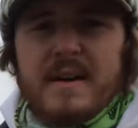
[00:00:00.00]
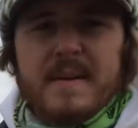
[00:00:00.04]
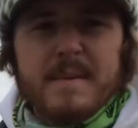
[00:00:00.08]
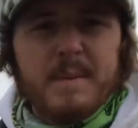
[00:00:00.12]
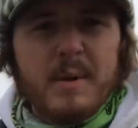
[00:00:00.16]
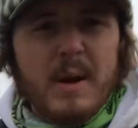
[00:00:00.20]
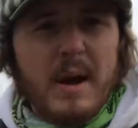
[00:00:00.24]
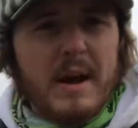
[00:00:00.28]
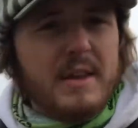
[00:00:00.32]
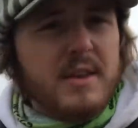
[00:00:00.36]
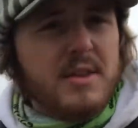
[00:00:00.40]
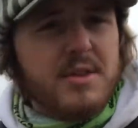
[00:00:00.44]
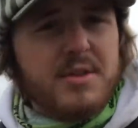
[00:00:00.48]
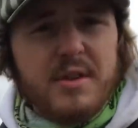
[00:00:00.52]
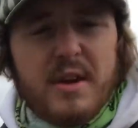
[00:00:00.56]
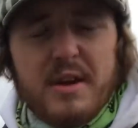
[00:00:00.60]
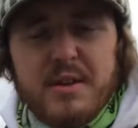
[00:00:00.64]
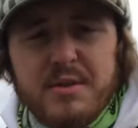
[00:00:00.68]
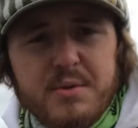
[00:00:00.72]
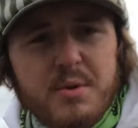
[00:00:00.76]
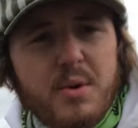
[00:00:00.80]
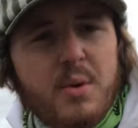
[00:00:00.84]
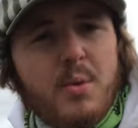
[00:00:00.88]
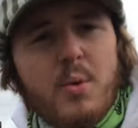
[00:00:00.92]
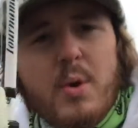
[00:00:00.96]
But I
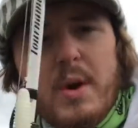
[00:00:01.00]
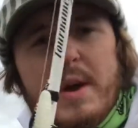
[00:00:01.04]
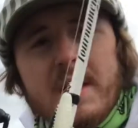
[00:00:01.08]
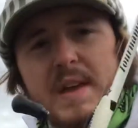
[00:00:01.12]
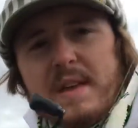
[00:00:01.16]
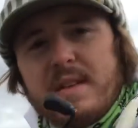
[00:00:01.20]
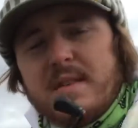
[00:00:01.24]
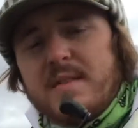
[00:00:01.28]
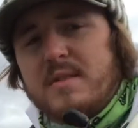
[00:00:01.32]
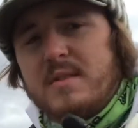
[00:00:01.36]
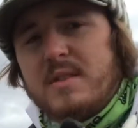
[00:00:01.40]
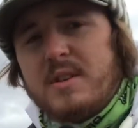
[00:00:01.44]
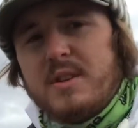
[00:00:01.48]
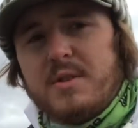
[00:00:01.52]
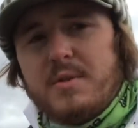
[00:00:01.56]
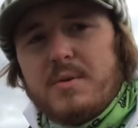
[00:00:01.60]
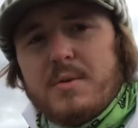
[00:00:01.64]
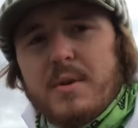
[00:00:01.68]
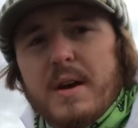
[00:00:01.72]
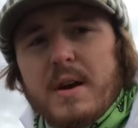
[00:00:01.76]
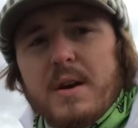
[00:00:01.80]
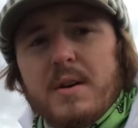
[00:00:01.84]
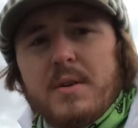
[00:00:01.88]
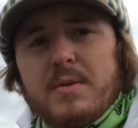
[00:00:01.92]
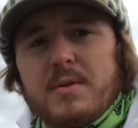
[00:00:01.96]
throw white year
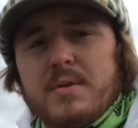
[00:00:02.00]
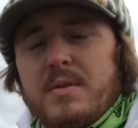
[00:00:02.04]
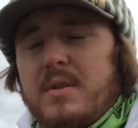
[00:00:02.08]
round.